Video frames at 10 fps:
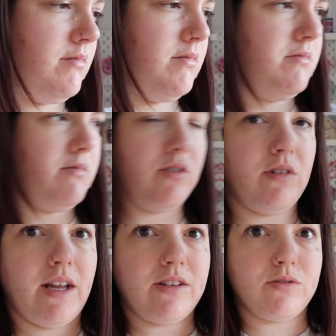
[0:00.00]
I've got
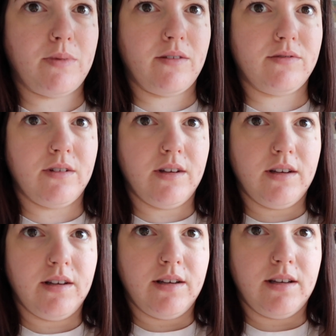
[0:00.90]
an extra bit
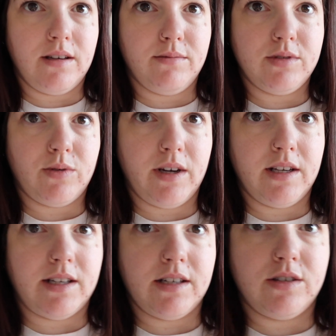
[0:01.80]
of twine
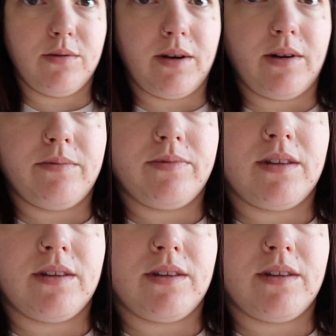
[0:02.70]
attached to it, but anyway.